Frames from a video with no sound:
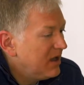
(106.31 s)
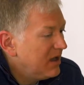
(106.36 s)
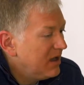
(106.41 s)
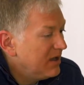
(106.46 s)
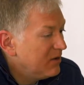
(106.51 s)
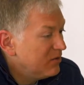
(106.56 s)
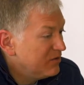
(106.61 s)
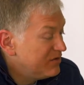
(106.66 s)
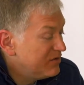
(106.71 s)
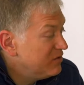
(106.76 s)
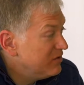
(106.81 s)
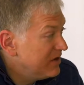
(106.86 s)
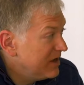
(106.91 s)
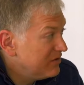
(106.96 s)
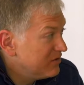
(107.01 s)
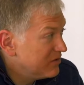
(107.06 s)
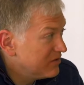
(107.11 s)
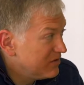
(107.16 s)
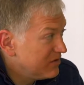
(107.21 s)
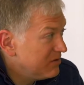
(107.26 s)
It was too
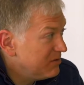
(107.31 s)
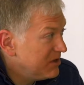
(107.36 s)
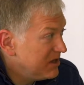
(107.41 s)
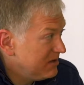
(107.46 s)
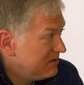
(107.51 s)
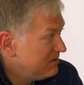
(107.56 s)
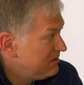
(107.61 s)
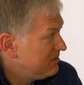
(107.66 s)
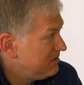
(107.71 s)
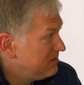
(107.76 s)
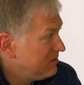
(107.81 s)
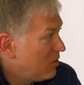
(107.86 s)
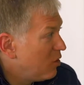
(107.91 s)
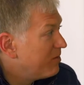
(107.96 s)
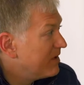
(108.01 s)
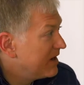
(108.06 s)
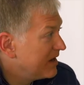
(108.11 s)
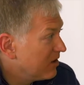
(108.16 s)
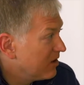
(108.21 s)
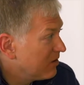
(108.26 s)
dangerous to be
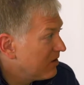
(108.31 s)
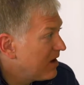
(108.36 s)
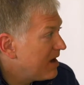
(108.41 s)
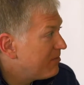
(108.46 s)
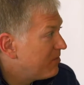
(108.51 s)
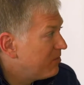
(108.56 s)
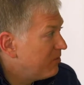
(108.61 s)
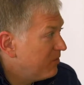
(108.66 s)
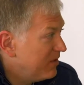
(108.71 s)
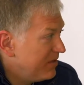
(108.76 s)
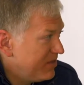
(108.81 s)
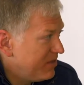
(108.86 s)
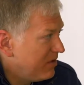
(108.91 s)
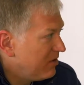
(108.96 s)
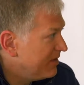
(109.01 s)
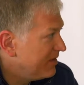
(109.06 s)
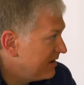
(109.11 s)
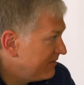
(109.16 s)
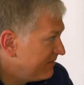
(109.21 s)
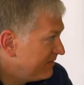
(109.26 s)
opening her up with
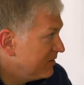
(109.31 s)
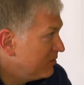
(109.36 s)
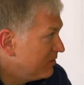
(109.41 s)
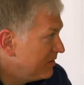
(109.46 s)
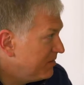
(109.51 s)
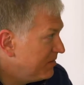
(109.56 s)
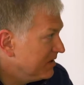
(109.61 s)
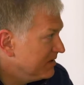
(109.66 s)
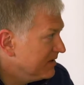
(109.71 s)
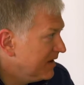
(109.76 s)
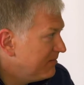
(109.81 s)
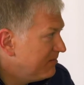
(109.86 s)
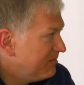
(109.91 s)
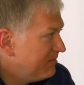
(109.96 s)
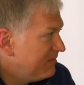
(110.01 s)
all that fluid buildup.